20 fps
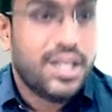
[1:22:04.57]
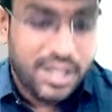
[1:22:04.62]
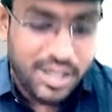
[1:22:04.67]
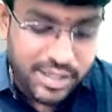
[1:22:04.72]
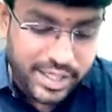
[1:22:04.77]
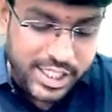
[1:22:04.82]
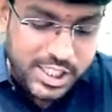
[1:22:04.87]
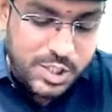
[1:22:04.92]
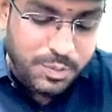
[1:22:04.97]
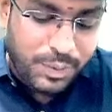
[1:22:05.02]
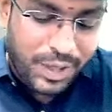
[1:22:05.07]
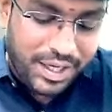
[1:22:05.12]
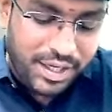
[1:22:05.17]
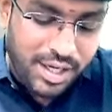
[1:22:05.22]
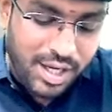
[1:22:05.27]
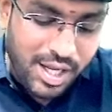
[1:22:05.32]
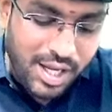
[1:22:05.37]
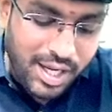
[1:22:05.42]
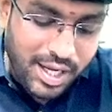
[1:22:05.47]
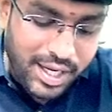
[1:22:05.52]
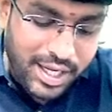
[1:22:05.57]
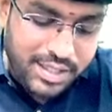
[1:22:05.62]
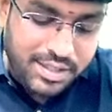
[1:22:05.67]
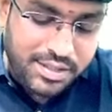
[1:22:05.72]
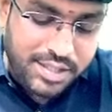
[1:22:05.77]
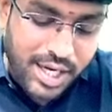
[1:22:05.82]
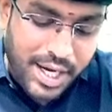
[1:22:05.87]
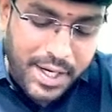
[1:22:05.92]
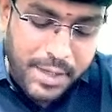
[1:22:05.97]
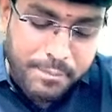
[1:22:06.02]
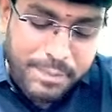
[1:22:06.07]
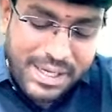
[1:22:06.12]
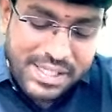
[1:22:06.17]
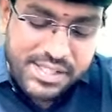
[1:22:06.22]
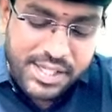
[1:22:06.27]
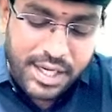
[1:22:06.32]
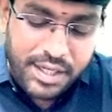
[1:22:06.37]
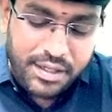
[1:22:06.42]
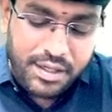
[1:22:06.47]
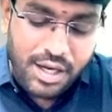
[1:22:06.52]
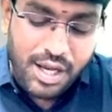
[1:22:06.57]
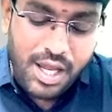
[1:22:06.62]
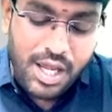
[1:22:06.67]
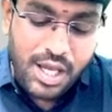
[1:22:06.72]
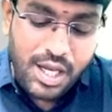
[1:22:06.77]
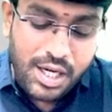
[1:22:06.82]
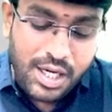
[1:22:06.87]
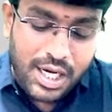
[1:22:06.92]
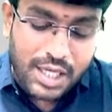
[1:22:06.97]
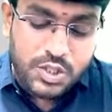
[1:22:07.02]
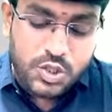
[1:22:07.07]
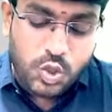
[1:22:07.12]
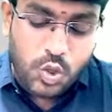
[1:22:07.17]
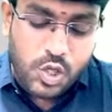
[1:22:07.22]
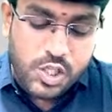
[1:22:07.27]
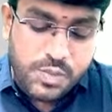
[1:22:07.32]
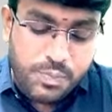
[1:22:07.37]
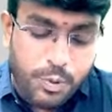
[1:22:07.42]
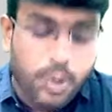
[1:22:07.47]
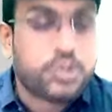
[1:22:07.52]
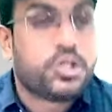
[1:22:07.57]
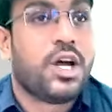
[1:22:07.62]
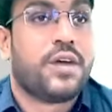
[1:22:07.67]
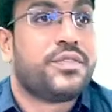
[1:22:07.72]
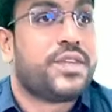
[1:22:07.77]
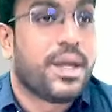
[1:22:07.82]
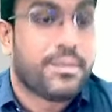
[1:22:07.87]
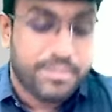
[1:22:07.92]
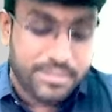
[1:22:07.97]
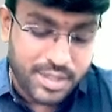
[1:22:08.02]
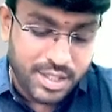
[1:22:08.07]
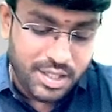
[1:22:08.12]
Next point. A third person controls both of them.